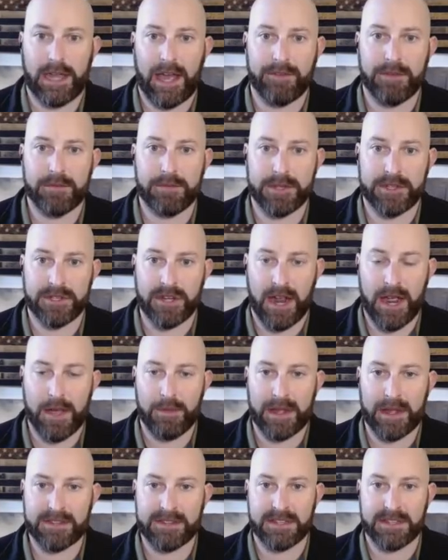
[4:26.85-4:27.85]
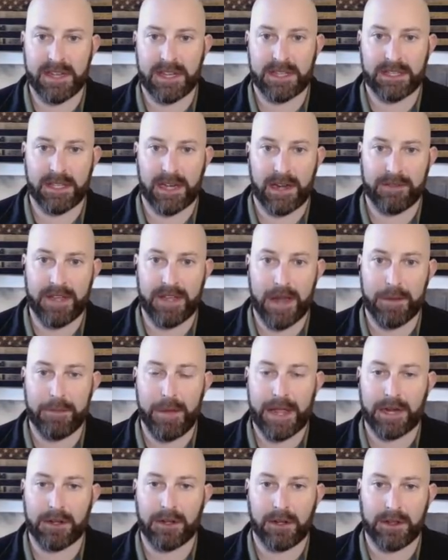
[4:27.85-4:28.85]
haven't been shy about saying that I've got a
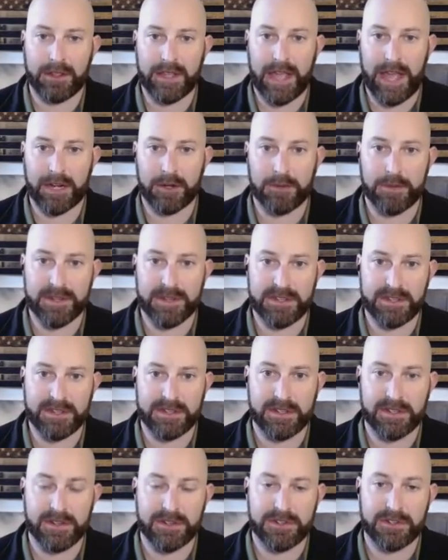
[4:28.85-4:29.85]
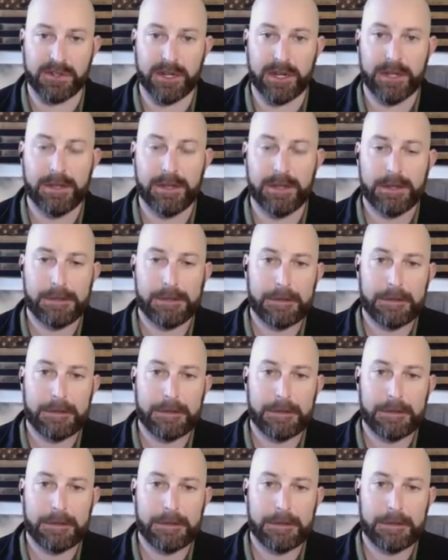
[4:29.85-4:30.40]
background in the agribusiness industry.